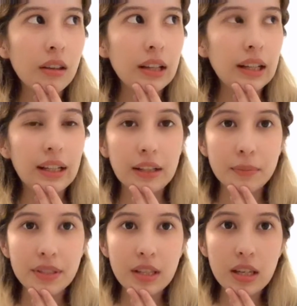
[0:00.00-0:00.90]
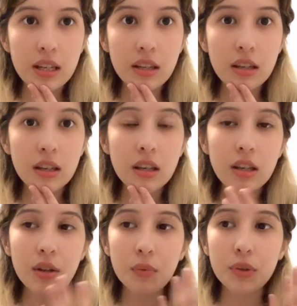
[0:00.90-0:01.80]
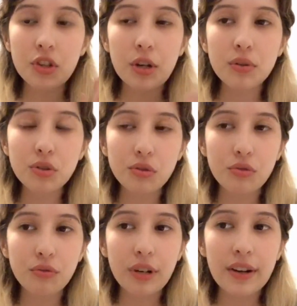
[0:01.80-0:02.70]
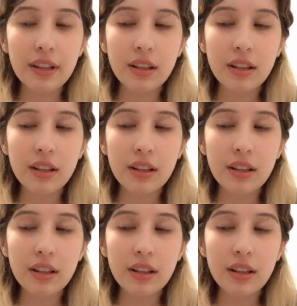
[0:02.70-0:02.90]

LMC, which I also very